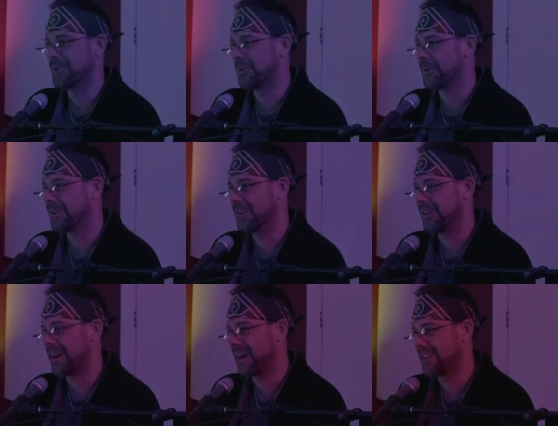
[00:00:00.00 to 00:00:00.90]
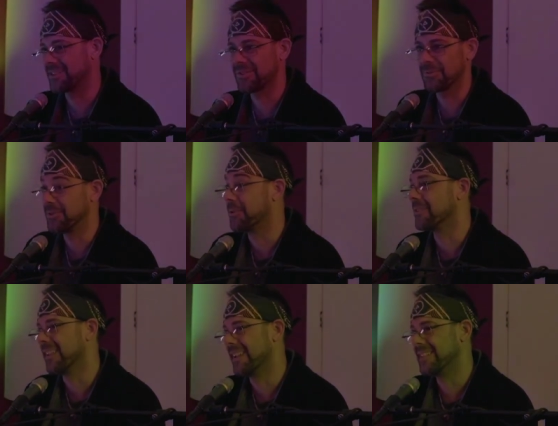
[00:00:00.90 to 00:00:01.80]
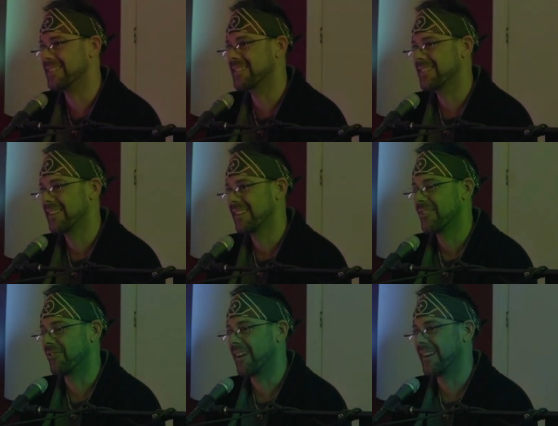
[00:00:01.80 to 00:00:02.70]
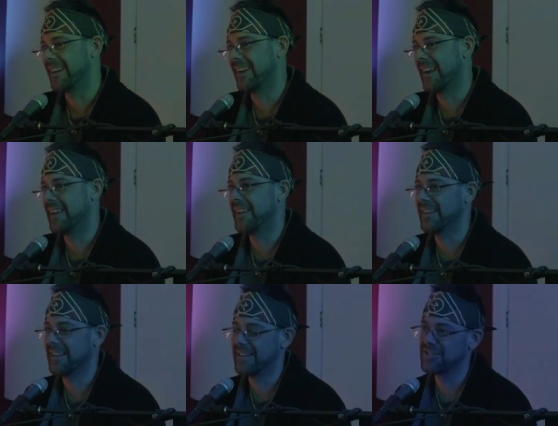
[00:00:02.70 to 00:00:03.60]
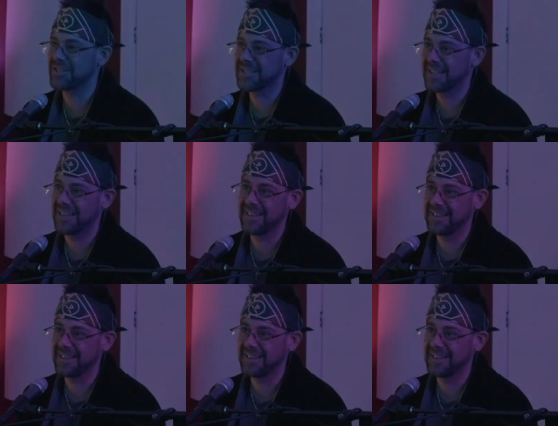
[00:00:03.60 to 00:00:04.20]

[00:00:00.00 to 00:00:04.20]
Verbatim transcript: your eyes, through your lens, right and and just that